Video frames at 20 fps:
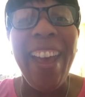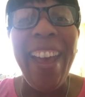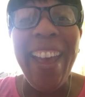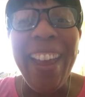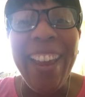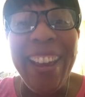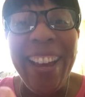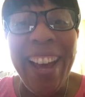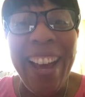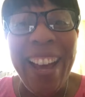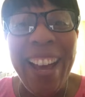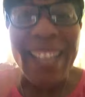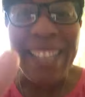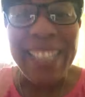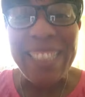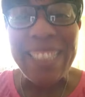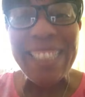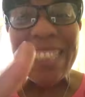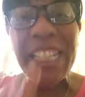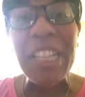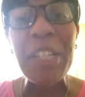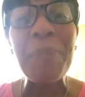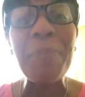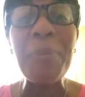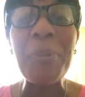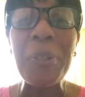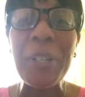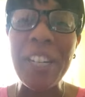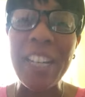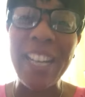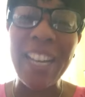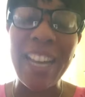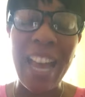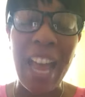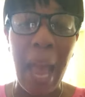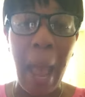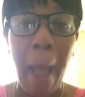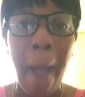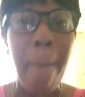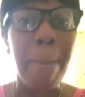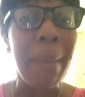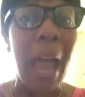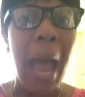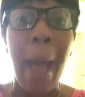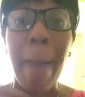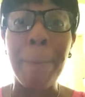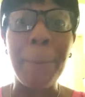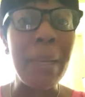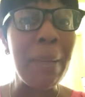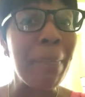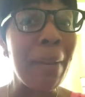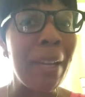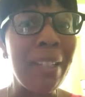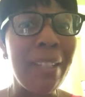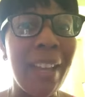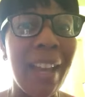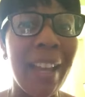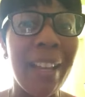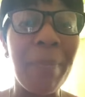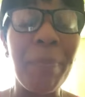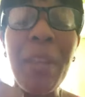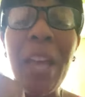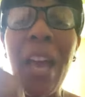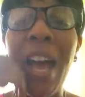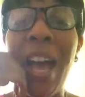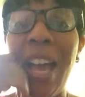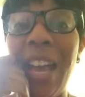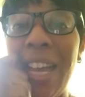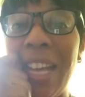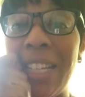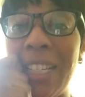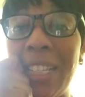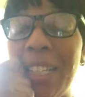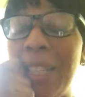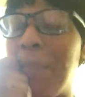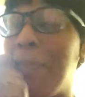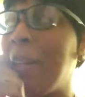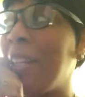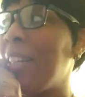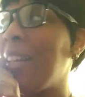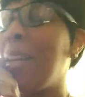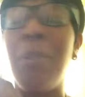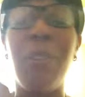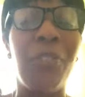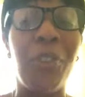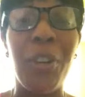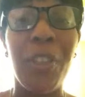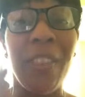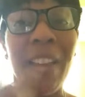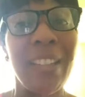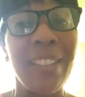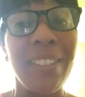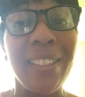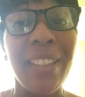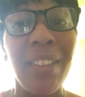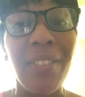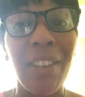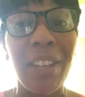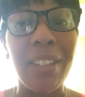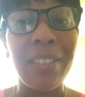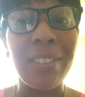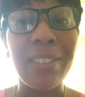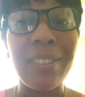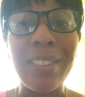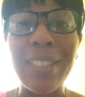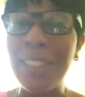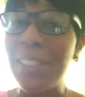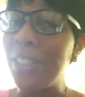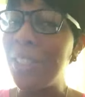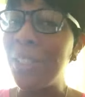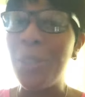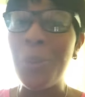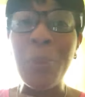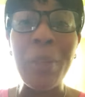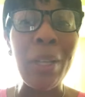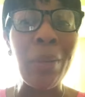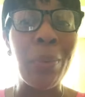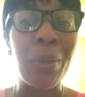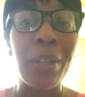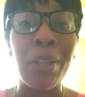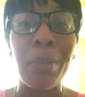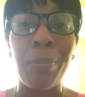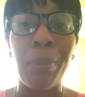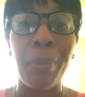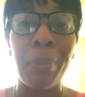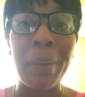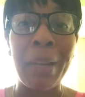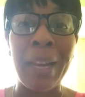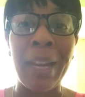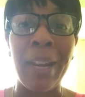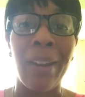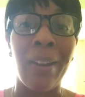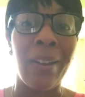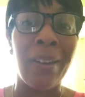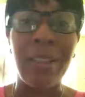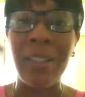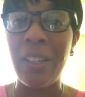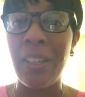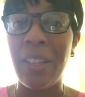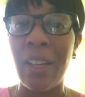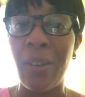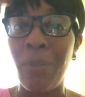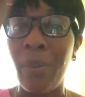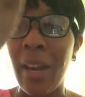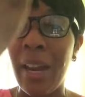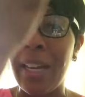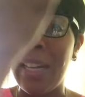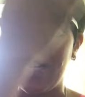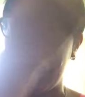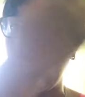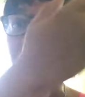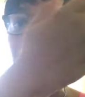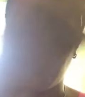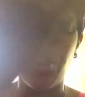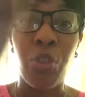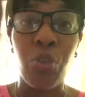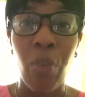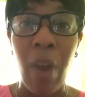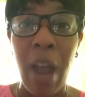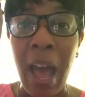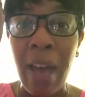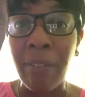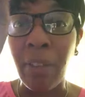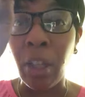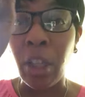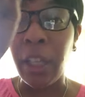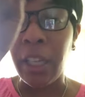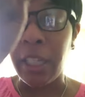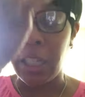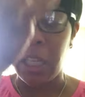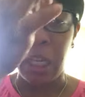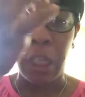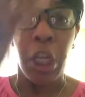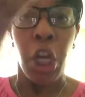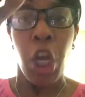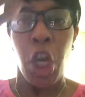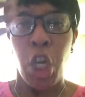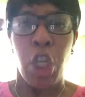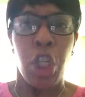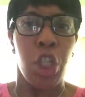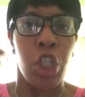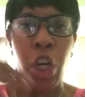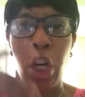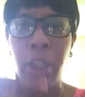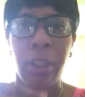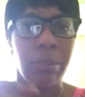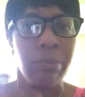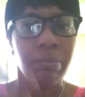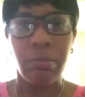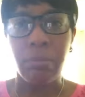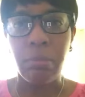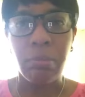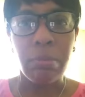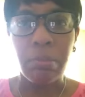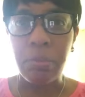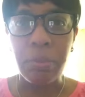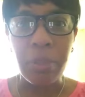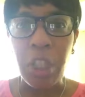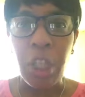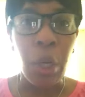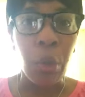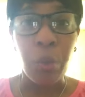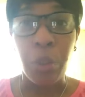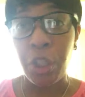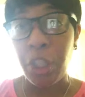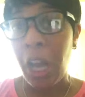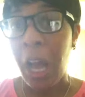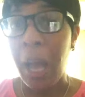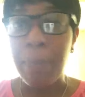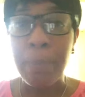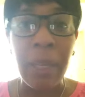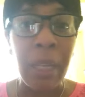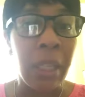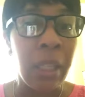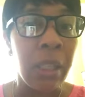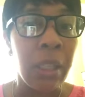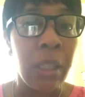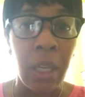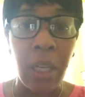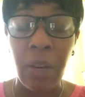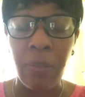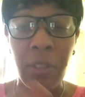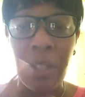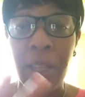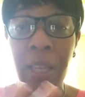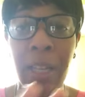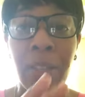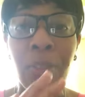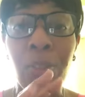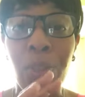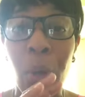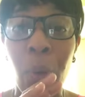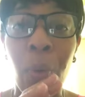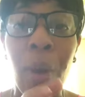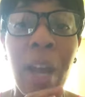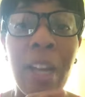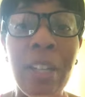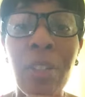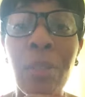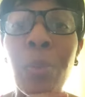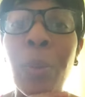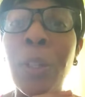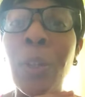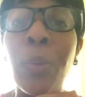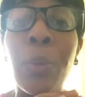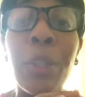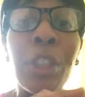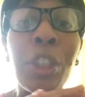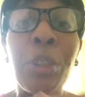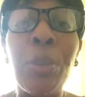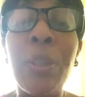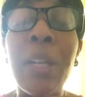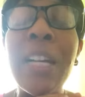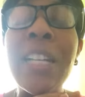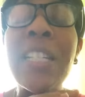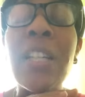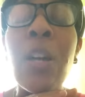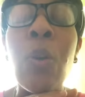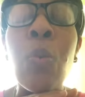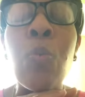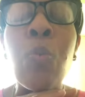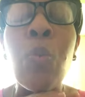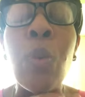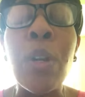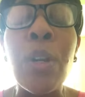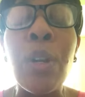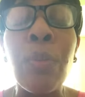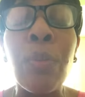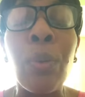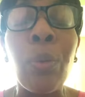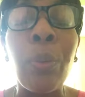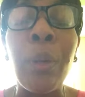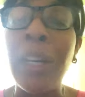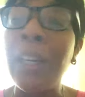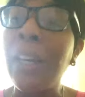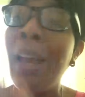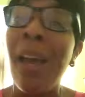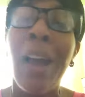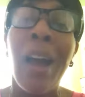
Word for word: Hey guys, good morning. Happy Monday. It's the Monday before Thanksgiving. This is the week where you prepare and you get ready and you travel and you start, you know, shopping and everything. So I just want to wish you guys a wonderful week.